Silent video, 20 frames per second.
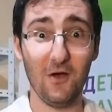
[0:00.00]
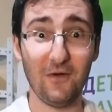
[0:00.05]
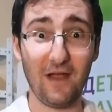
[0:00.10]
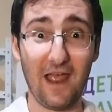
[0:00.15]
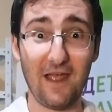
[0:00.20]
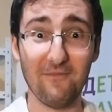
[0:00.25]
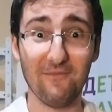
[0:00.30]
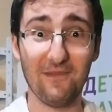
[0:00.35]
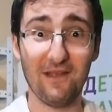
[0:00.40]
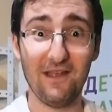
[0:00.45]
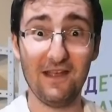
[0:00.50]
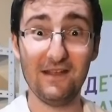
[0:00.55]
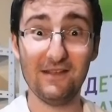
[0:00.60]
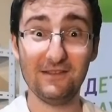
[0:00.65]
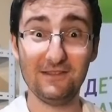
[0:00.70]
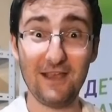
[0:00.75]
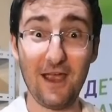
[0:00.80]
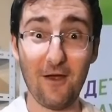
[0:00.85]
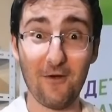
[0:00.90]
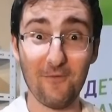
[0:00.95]
Okay,
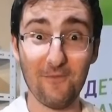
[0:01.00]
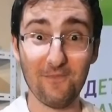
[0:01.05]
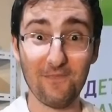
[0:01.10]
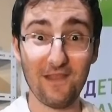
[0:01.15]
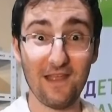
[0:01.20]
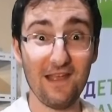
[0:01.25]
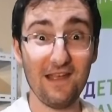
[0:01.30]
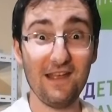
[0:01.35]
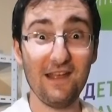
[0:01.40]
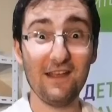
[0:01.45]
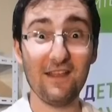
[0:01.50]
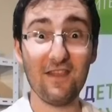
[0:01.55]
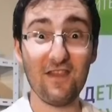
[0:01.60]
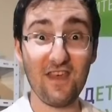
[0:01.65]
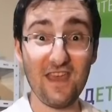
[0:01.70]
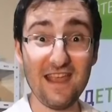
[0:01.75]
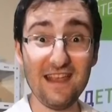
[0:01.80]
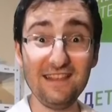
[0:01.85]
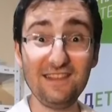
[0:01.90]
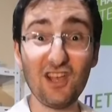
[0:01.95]
so
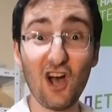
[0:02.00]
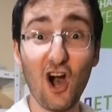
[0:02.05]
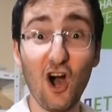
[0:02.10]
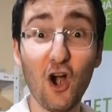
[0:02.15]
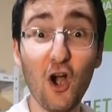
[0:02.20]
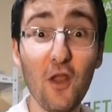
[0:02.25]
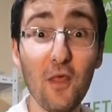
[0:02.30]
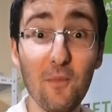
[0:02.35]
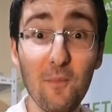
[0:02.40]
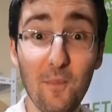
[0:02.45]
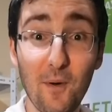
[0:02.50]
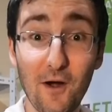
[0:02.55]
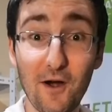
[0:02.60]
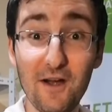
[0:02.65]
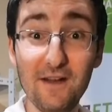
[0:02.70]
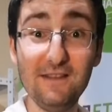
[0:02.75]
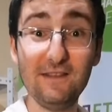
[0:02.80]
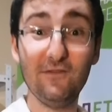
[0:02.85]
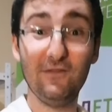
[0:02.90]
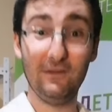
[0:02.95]
these are the
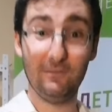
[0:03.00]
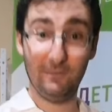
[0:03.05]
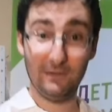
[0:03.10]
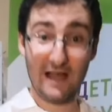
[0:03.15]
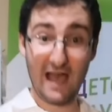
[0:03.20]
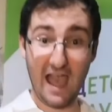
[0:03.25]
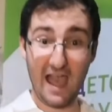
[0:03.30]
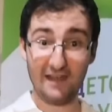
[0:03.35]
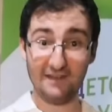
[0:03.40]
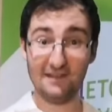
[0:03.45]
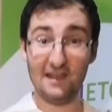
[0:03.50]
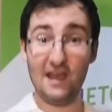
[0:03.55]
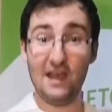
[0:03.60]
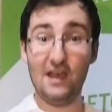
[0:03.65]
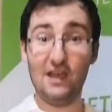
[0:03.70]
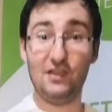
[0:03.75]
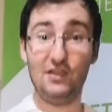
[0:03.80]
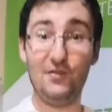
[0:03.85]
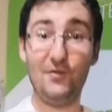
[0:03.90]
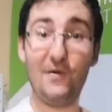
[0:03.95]
parts of the plant.
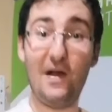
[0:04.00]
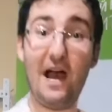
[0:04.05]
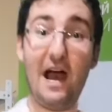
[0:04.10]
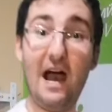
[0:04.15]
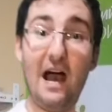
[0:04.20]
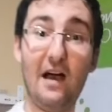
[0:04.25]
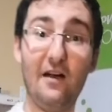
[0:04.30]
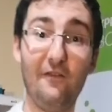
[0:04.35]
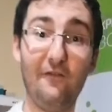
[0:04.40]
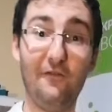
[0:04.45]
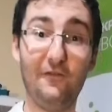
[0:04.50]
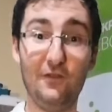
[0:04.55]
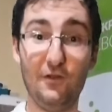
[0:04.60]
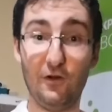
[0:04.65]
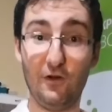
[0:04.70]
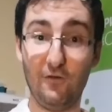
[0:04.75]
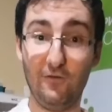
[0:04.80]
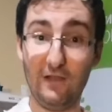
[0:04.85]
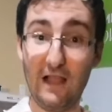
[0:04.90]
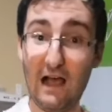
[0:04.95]
You have
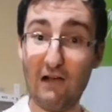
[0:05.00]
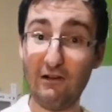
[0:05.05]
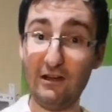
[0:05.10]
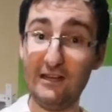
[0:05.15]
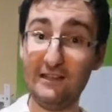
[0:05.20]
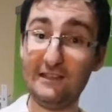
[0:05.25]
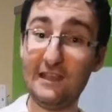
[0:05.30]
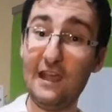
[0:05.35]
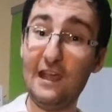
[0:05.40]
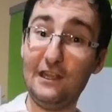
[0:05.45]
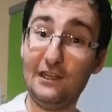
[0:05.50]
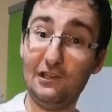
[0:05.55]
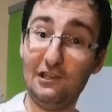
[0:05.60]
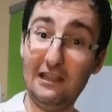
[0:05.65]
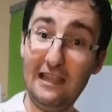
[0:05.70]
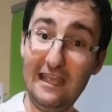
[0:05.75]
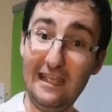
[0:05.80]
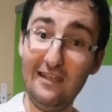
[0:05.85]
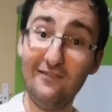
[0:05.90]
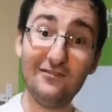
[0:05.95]
your flowers,
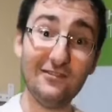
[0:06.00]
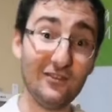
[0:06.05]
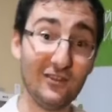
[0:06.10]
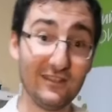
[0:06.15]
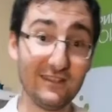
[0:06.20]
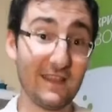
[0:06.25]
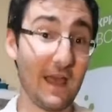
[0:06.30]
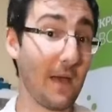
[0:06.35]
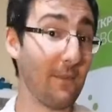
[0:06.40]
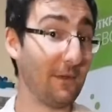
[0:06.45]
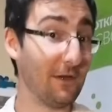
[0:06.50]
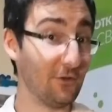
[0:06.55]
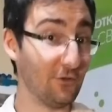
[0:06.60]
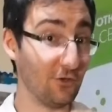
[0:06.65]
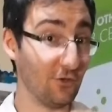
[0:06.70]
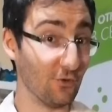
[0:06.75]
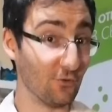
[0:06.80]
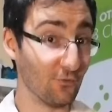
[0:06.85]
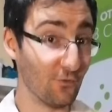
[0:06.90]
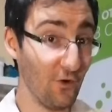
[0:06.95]
your leaves, your stem,
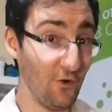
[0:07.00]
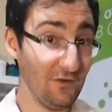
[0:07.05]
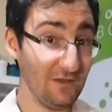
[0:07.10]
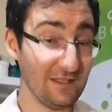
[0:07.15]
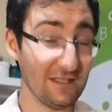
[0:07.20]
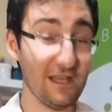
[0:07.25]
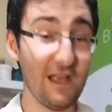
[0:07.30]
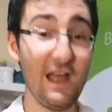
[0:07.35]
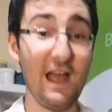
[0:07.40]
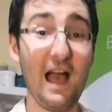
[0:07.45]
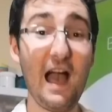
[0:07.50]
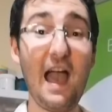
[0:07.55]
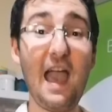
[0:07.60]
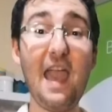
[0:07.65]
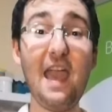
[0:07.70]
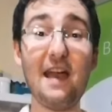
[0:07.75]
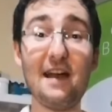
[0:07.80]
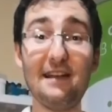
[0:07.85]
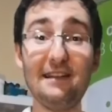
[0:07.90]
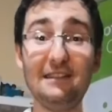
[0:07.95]
and your roots.
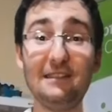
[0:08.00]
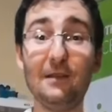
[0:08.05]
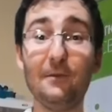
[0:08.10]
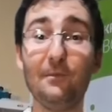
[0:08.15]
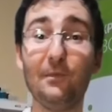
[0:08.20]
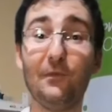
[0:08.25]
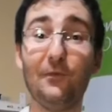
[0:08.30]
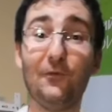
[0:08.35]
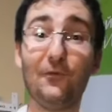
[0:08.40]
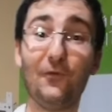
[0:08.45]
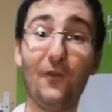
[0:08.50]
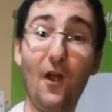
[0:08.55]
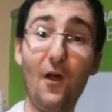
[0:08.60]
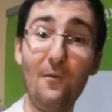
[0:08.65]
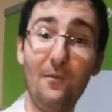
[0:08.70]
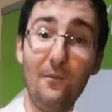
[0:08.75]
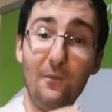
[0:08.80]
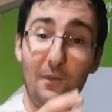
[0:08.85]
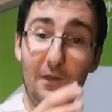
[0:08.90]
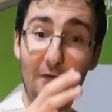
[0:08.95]
And
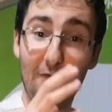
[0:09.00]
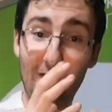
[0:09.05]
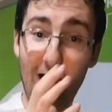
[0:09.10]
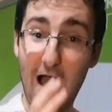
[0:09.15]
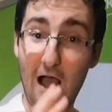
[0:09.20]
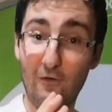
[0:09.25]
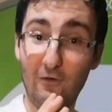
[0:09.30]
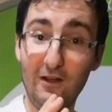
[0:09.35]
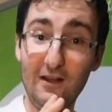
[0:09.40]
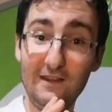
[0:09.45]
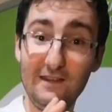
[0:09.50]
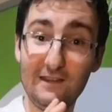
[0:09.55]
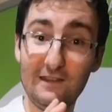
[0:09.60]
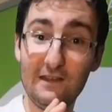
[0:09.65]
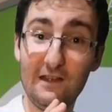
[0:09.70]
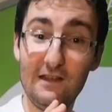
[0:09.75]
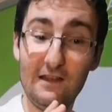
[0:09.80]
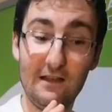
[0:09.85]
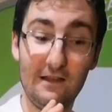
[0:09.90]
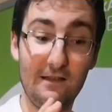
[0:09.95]
from the
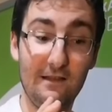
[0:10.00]
flowers,